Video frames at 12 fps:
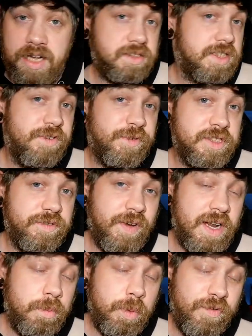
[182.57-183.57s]
and see if it's
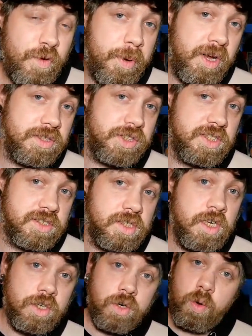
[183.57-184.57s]
available for purchase.
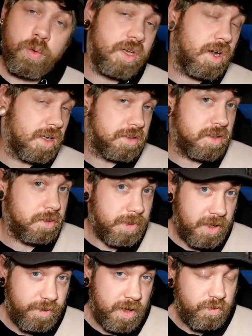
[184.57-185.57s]
Not all the cards are going to
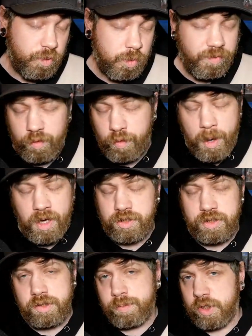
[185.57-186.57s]
be available for
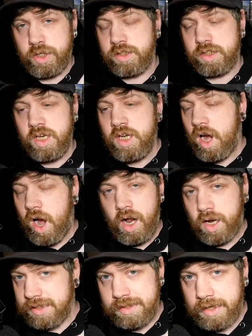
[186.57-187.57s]
purchase, because I
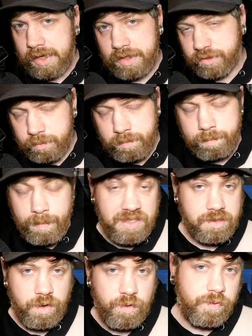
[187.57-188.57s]
like to collect them
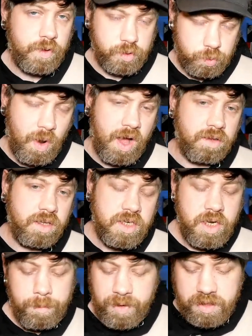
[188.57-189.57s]
myself as well,
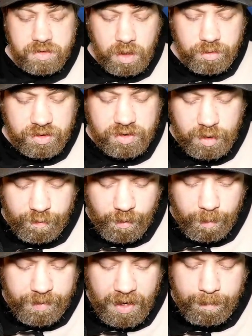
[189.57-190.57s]
but there's loads of stuff
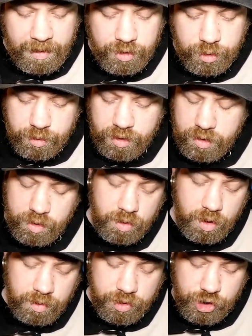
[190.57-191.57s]
up there. Make sure you
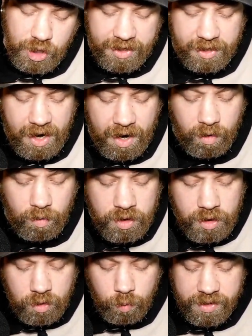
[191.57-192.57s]
go and check it out.
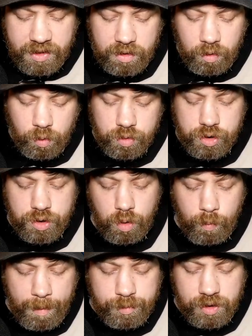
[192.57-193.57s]
We did launch
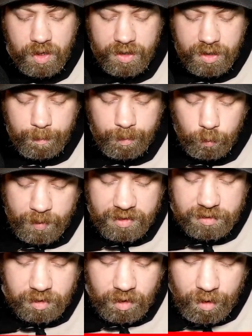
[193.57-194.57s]
the website a couple of
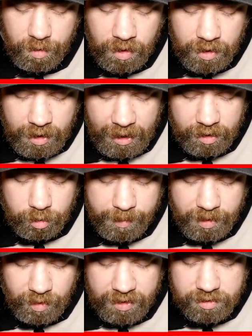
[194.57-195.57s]
weeks ago, and it would
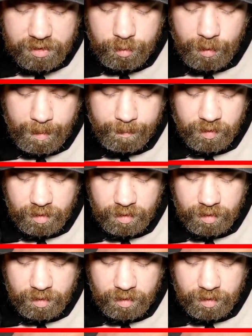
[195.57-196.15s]
be great to